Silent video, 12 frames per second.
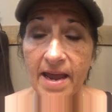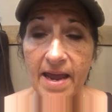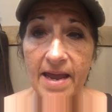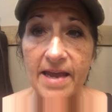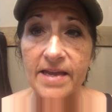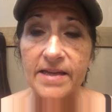
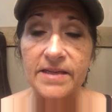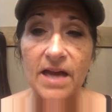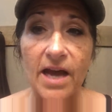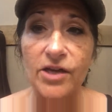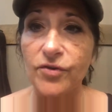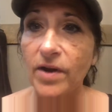And
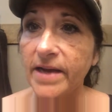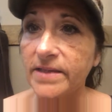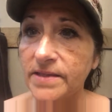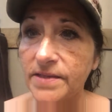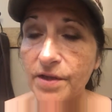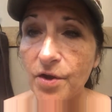I tried
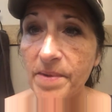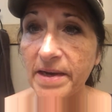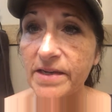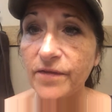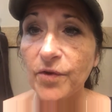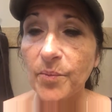so many
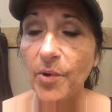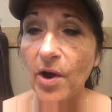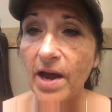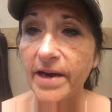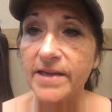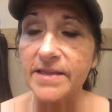different
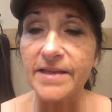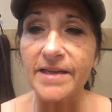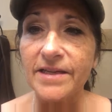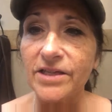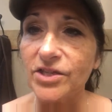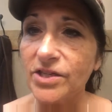products and
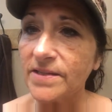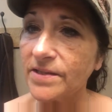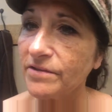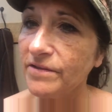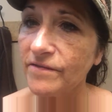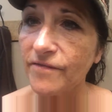I just
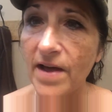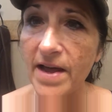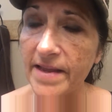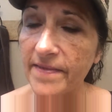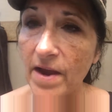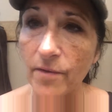couldn't
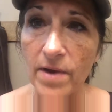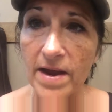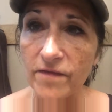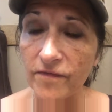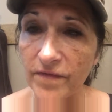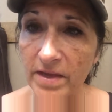find that
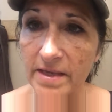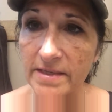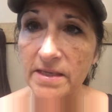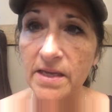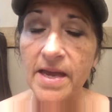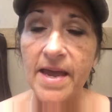right
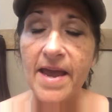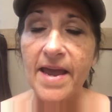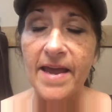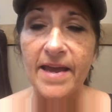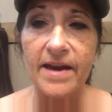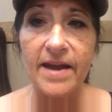fit.
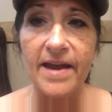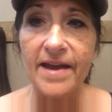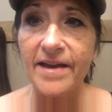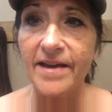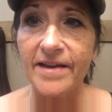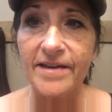And I
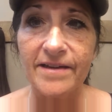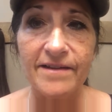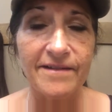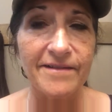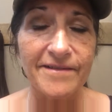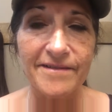had
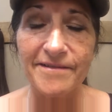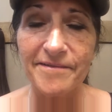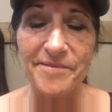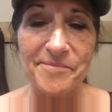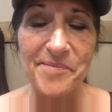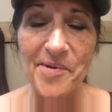
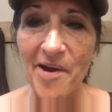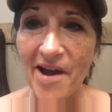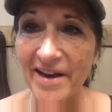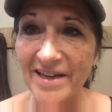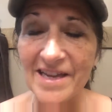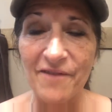
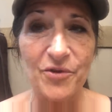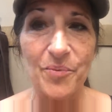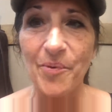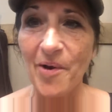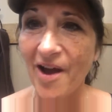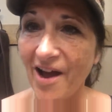product after
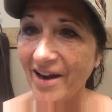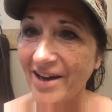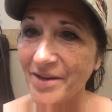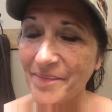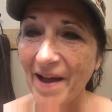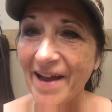
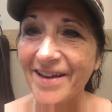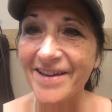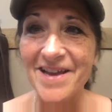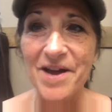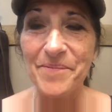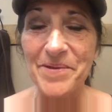product
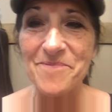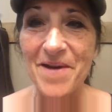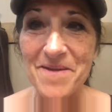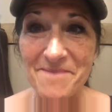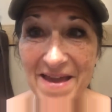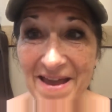piling up in
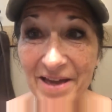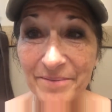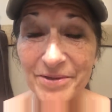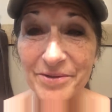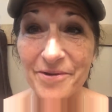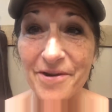my
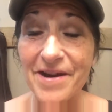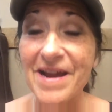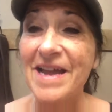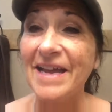makeup drawer.